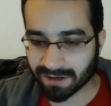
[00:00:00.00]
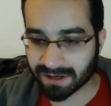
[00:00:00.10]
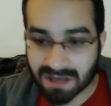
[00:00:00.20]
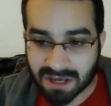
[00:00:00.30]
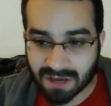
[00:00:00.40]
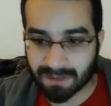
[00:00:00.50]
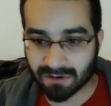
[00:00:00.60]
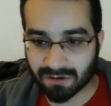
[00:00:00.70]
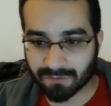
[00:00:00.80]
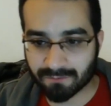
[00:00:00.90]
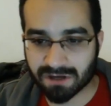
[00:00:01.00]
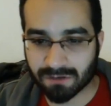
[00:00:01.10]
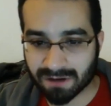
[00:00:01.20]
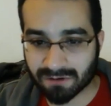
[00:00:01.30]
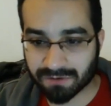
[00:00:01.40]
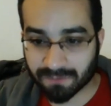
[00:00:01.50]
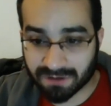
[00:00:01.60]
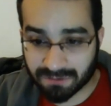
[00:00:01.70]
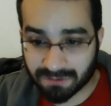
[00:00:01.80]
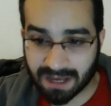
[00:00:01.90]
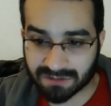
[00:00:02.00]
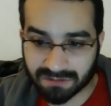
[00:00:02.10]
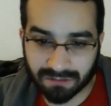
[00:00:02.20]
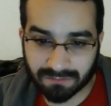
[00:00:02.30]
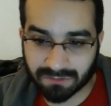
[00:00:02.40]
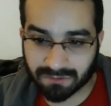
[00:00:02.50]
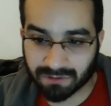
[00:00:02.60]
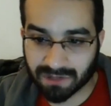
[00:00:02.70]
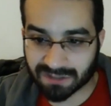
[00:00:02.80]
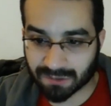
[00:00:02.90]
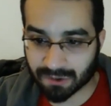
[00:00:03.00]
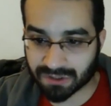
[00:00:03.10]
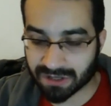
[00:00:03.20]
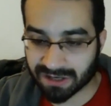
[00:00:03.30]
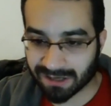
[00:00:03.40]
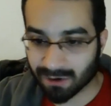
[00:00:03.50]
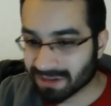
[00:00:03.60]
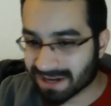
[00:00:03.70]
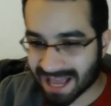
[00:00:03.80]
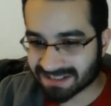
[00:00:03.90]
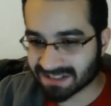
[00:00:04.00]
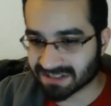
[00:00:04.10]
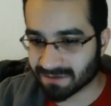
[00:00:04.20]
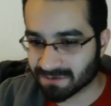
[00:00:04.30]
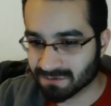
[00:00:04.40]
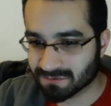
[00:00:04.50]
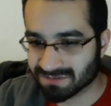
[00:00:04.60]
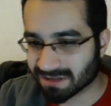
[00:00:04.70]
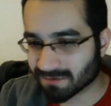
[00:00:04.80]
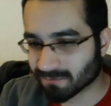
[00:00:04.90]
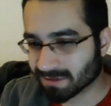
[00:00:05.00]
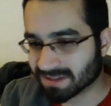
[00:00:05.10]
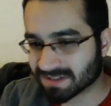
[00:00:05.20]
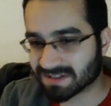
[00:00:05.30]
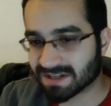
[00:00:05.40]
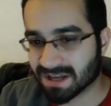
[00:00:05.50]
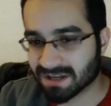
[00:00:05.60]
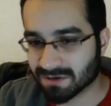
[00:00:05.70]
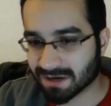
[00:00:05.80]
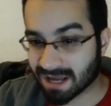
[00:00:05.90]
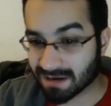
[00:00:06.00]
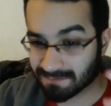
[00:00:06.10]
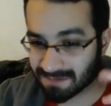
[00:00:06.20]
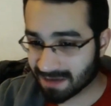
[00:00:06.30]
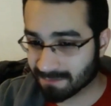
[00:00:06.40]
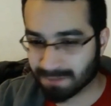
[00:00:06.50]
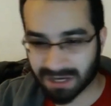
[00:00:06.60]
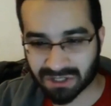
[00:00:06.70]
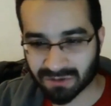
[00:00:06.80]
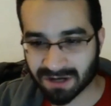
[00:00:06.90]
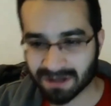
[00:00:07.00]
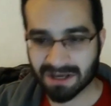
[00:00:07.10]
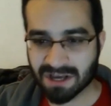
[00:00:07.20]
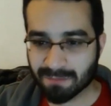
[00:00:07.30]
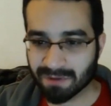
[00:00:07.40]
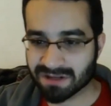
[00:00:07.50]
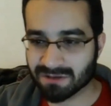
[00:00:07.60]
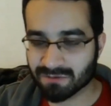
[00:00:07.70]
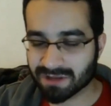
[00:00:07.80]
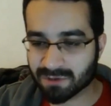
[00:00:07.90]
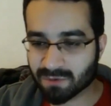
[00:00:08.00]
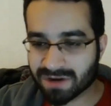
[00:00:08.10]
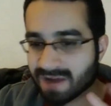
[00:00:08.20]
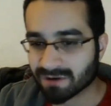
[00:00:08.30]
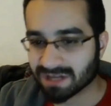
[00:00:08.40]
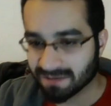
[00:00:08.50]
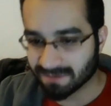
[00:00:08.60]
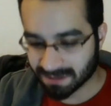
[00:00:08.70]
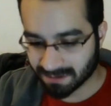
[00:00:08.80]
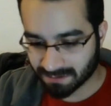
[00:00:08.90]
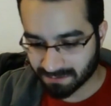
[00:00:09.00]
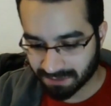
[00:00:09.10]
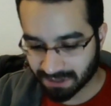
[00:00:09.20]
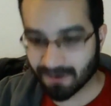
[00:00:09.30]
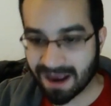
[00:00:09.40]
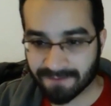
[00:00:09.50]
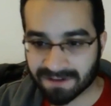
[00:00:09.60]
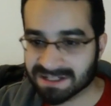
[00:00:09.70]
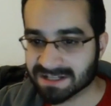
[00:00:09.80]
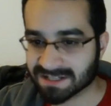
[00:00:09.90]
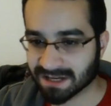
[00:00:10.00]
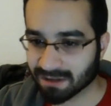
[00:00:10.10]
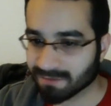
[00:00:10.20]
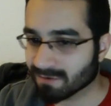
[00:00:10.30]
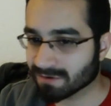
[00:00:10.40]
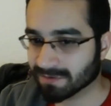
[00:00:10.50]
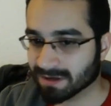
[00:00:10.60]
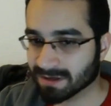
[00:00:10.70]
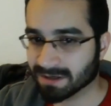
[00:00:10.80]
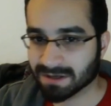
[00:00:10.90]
Like, Metal Gear, you know, Metal Gear three, you got, you know, you, you got tortured, and, like, all the nasty stuff, you didn't really see it. You can kind of kind of picture it, but you you were never given the graphic detail of everything.